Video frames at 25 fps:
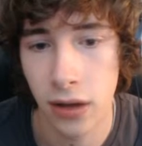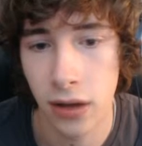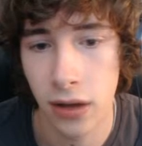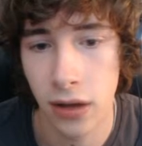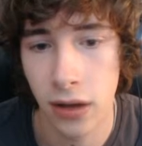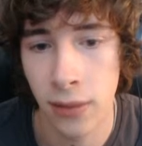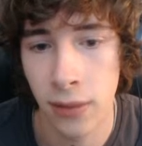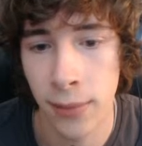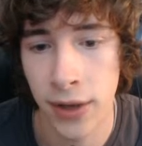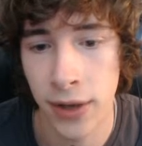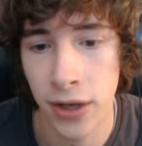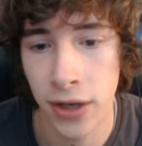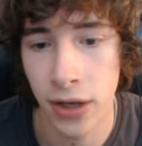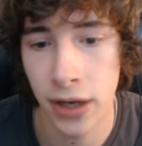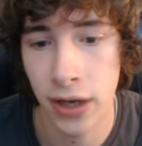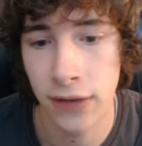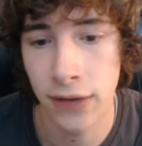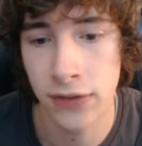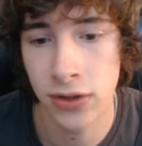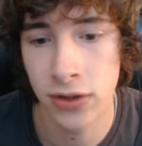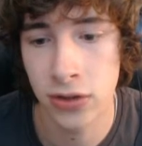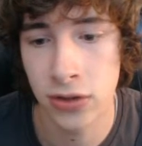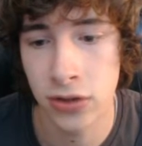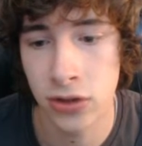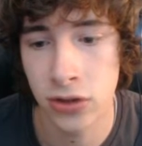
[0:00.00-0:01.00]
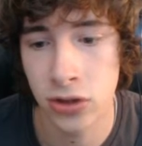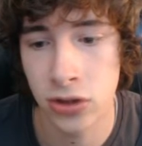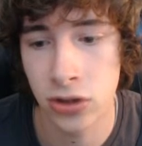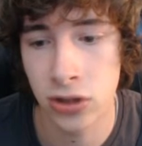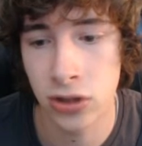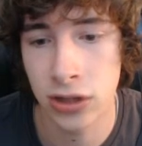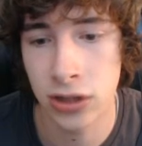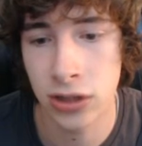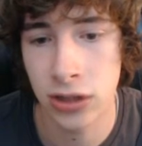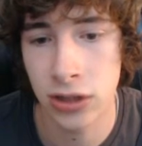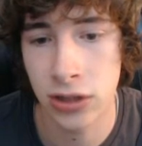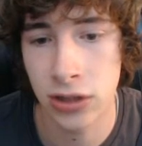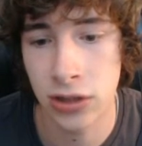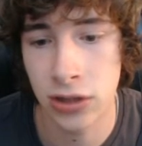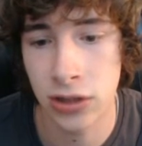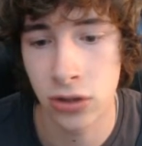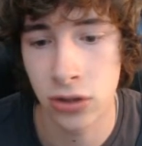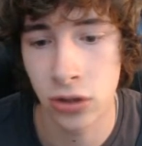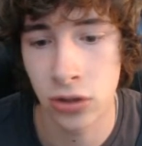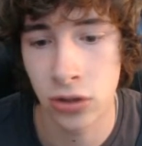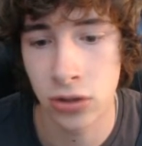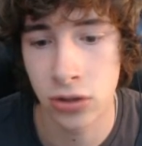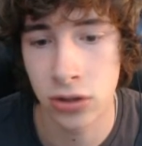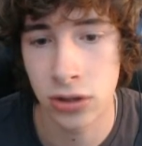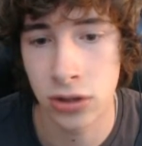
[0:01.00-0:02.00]
Am I going to have to
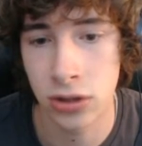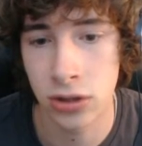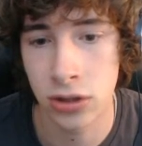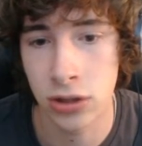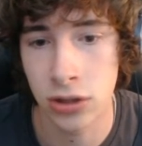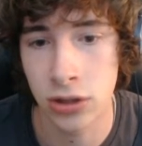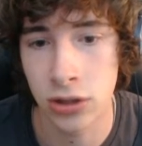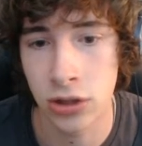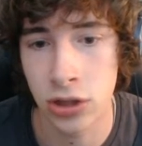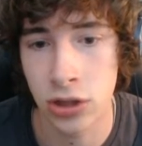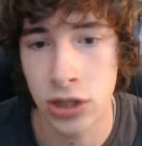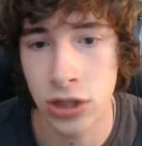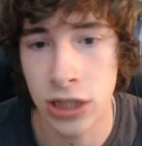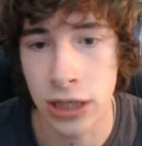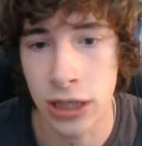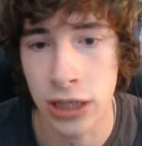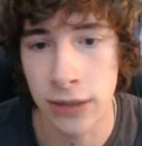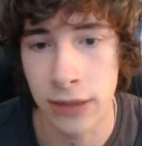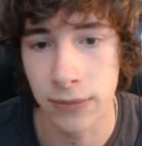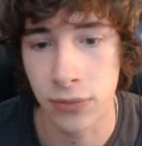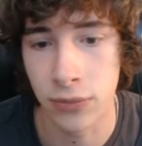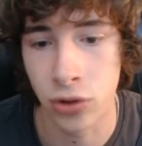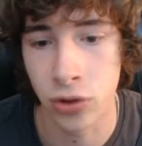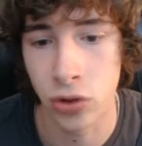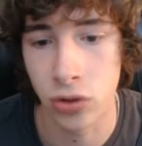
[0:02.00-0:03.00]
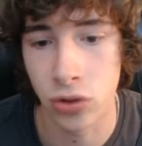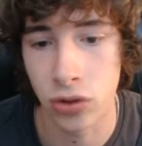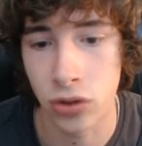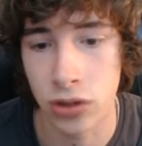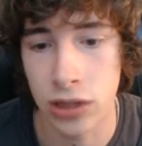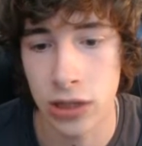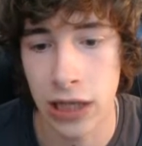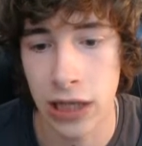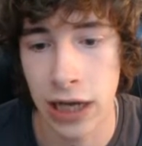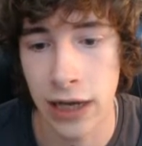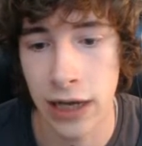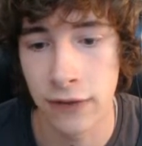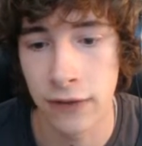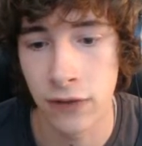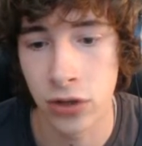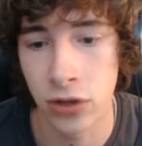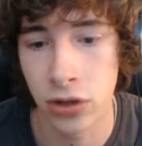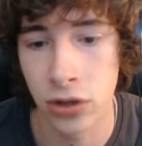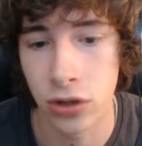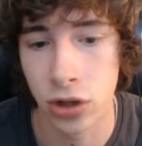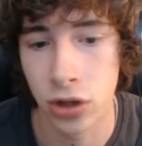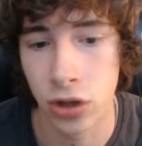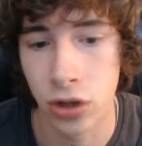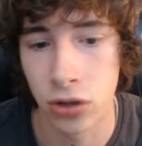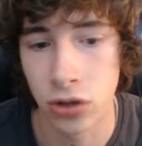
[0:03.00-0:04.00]
dodge, dip, duck, dive and
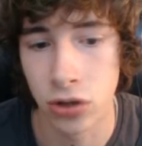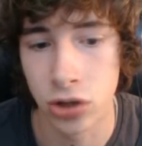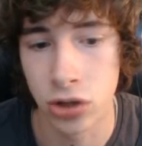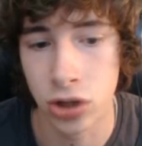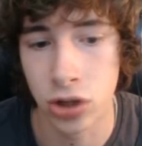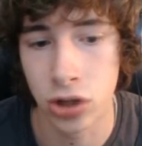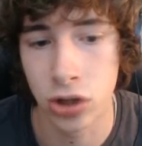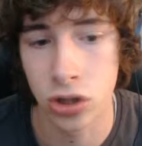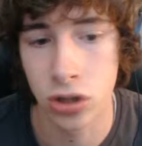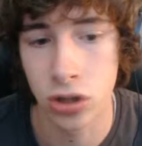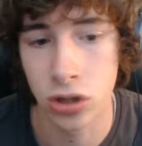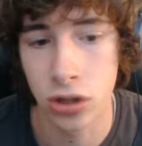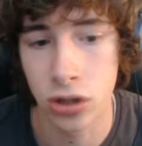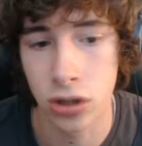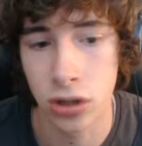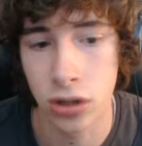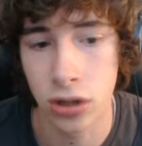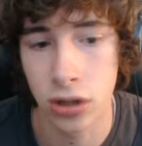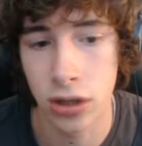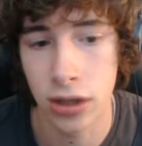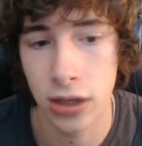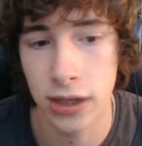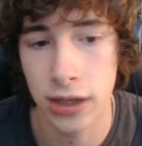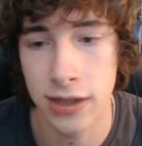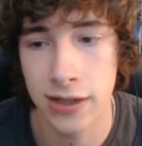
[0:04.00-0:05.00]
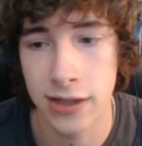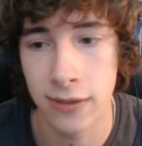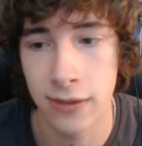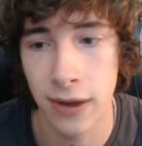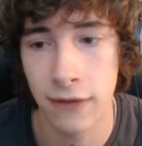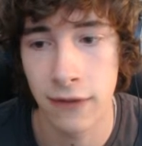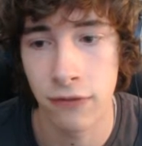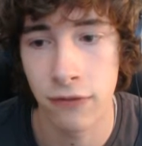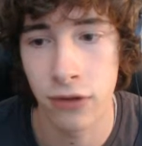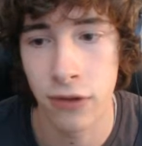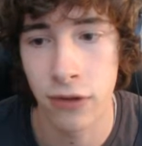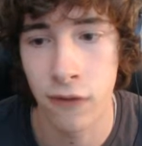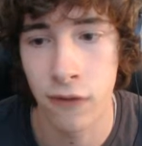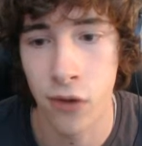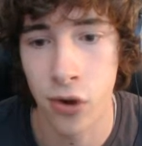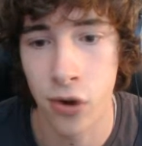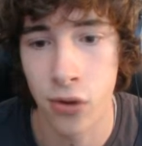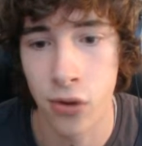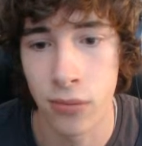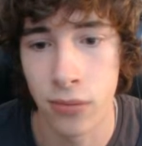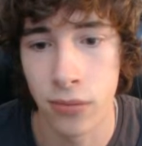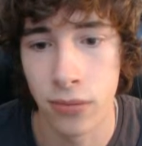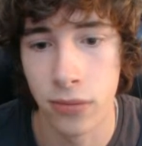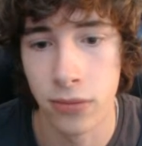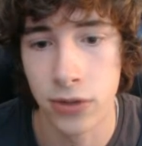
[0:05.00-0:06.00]
dodge into every
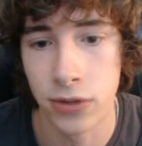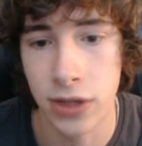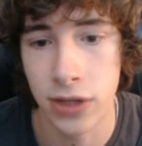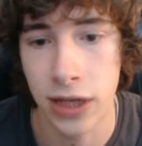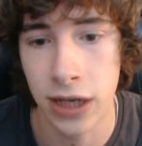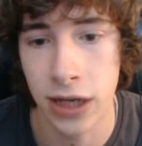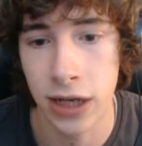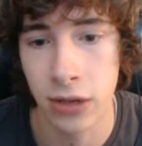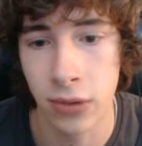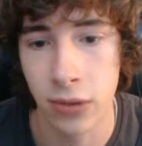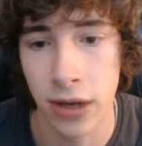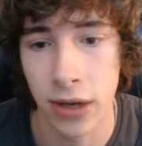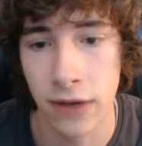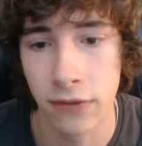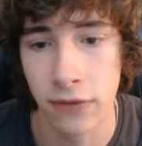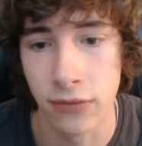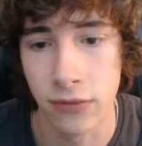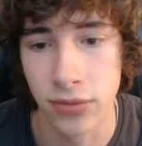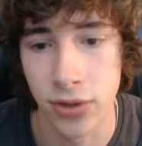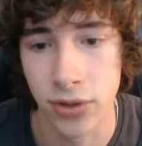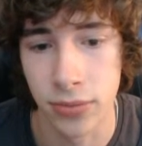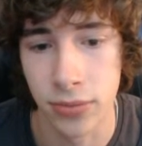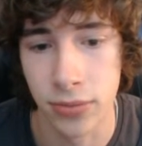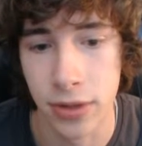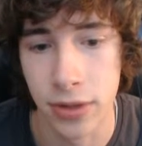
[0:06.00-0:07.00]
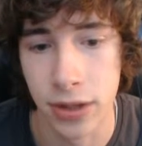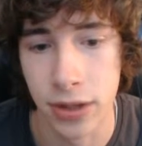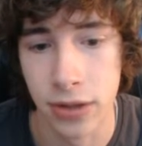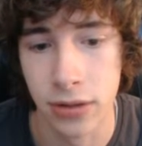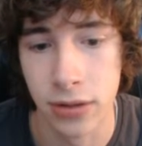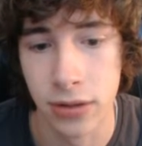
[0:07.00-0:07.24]
room to get away from something?